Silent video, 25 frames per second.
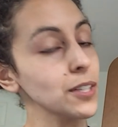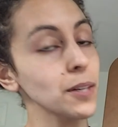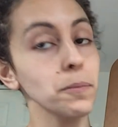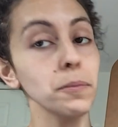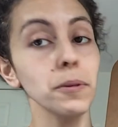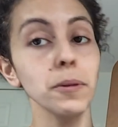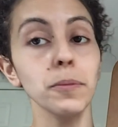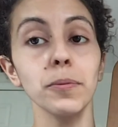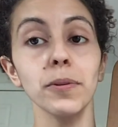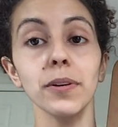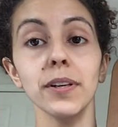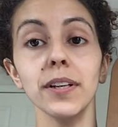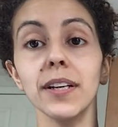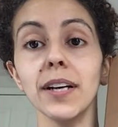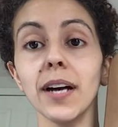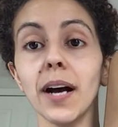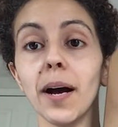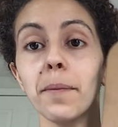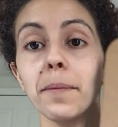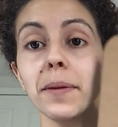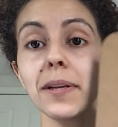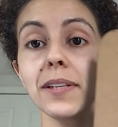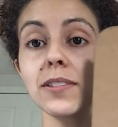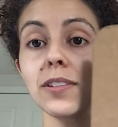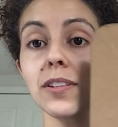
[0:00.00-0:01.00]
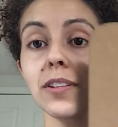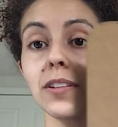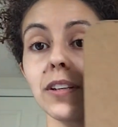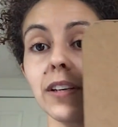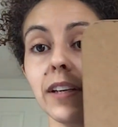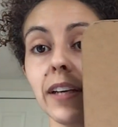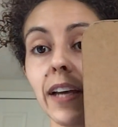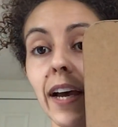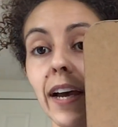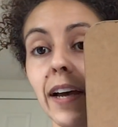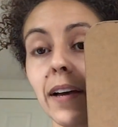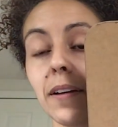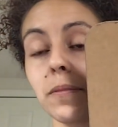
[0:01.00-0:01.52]
can be pretty calming to
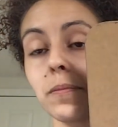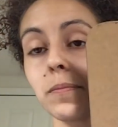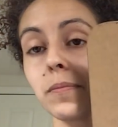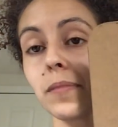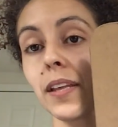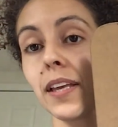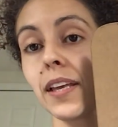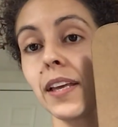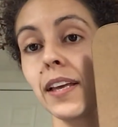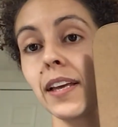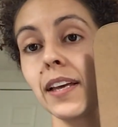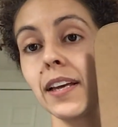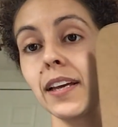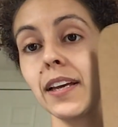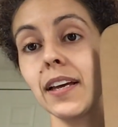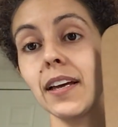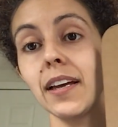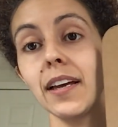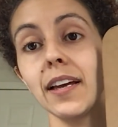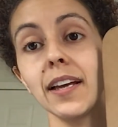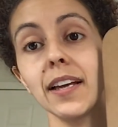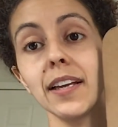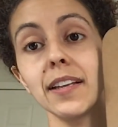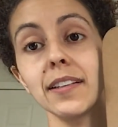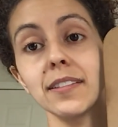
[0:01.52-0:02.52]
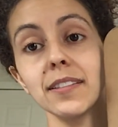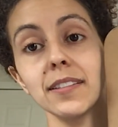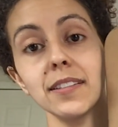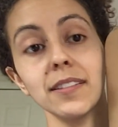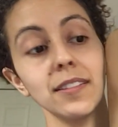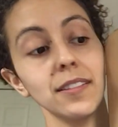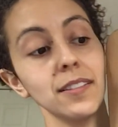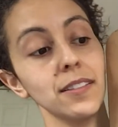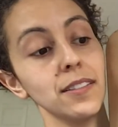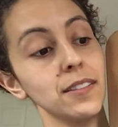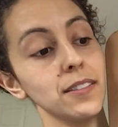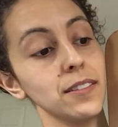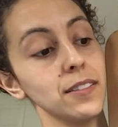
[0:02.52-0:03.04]
look at, and
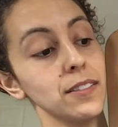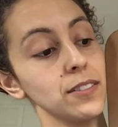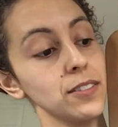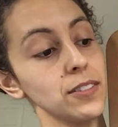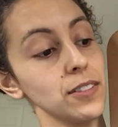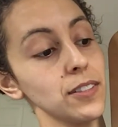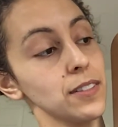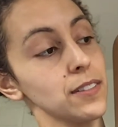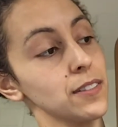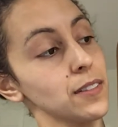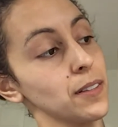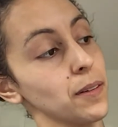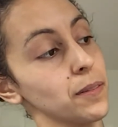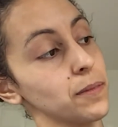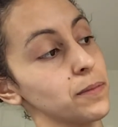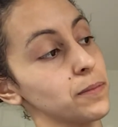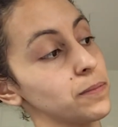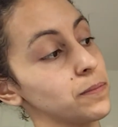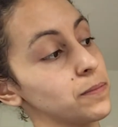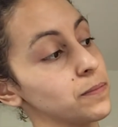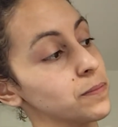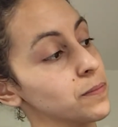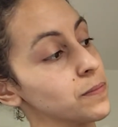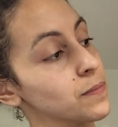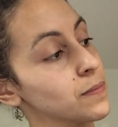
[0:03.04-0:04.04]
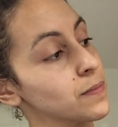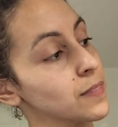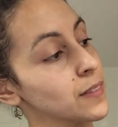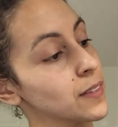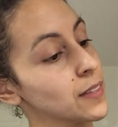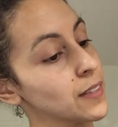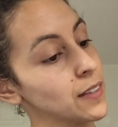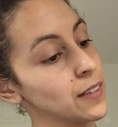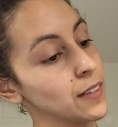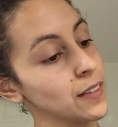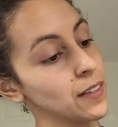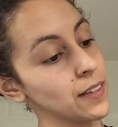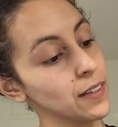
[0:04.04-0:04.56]
just some
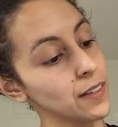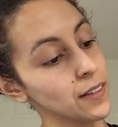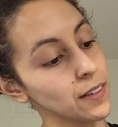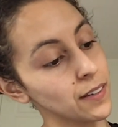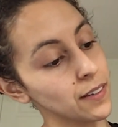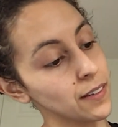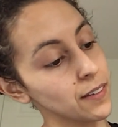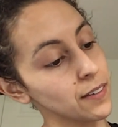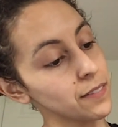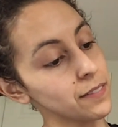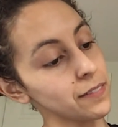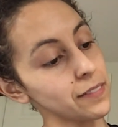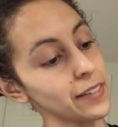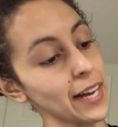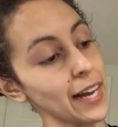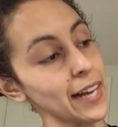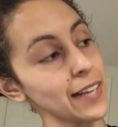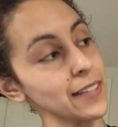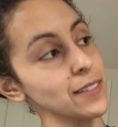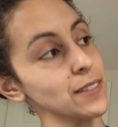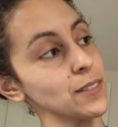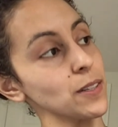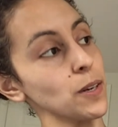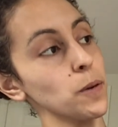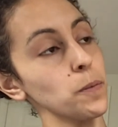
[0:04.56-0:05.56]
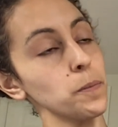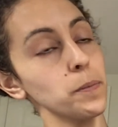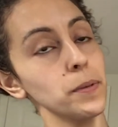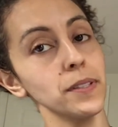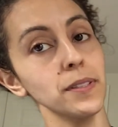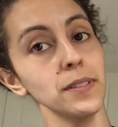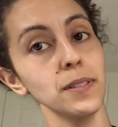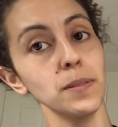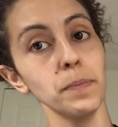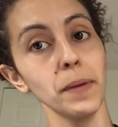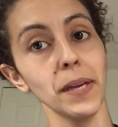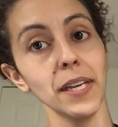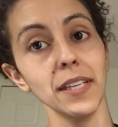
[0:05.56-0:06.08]
vast
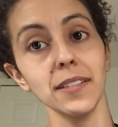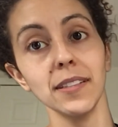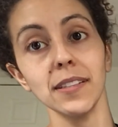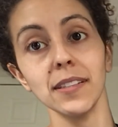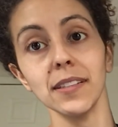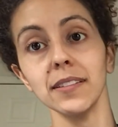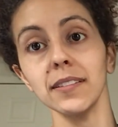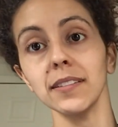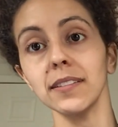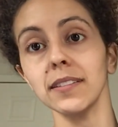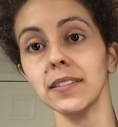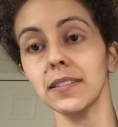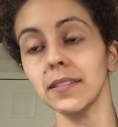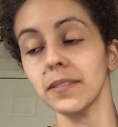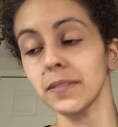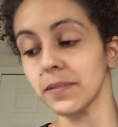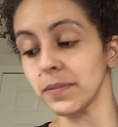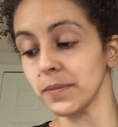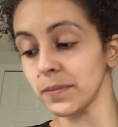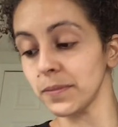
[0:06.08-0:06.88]
open spaces.